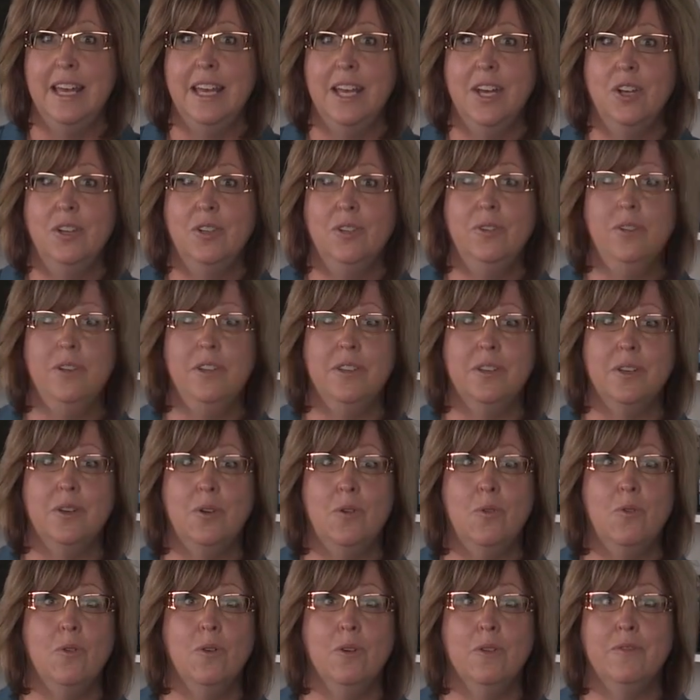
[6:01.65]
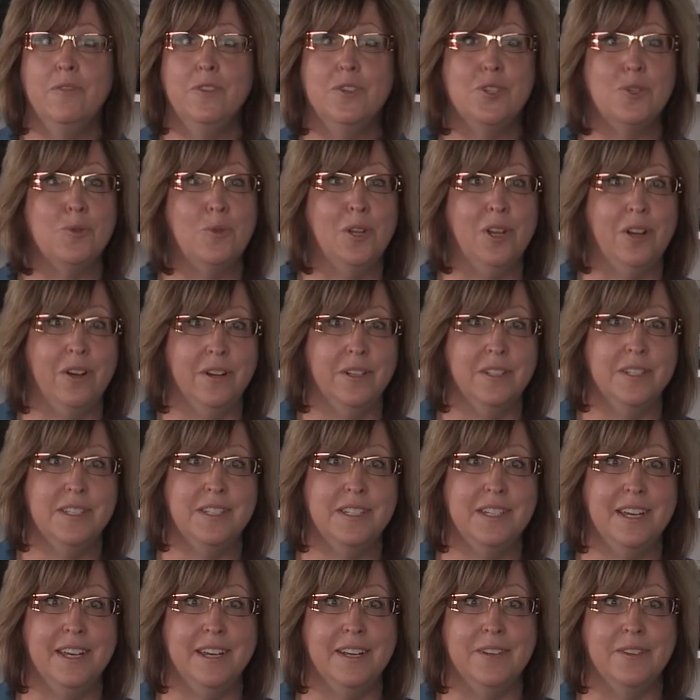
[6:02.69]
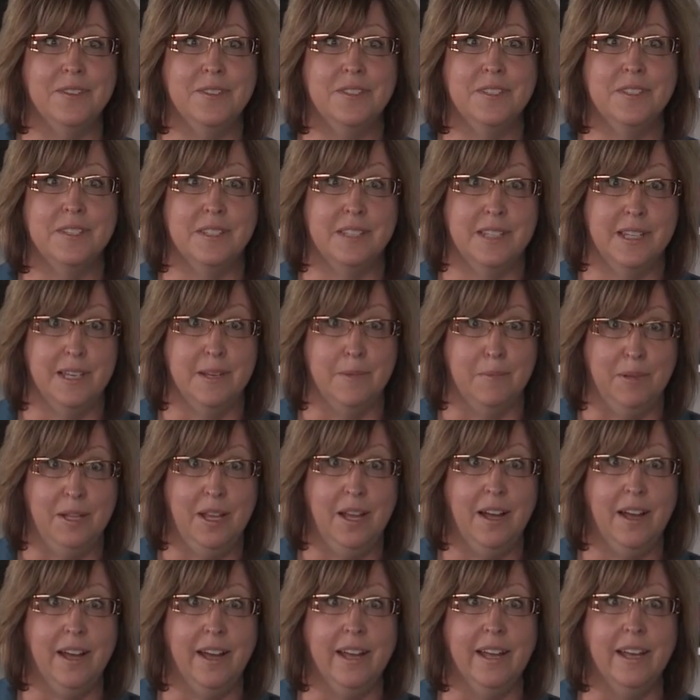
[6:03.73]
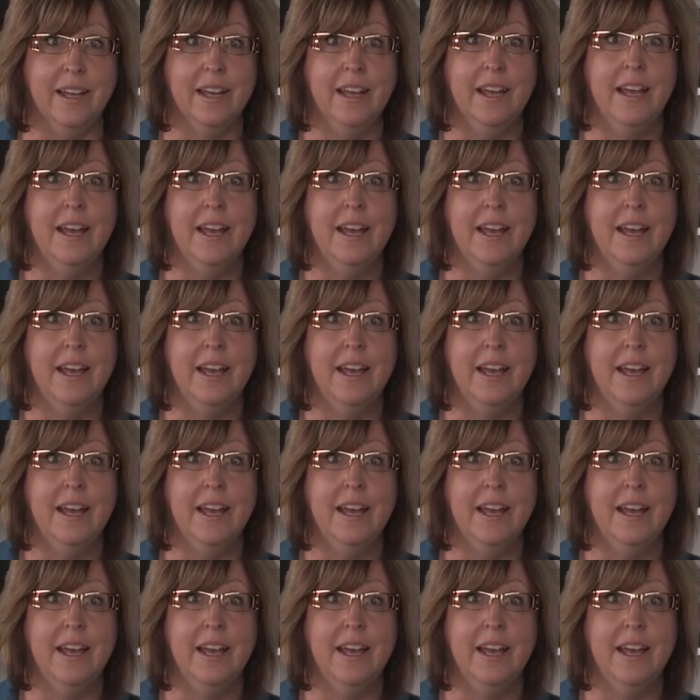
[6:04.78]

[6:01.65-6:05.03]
including the core visual art standards as they apply,